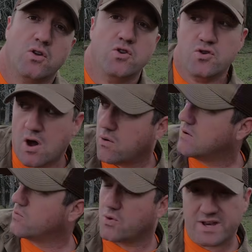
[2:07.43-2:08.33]

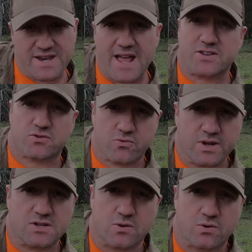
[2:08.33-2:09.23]
Knowing what natural
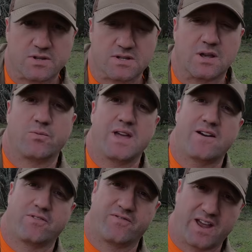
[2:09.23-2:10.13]
resources that we
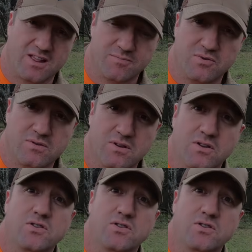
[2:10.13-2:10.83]
have available,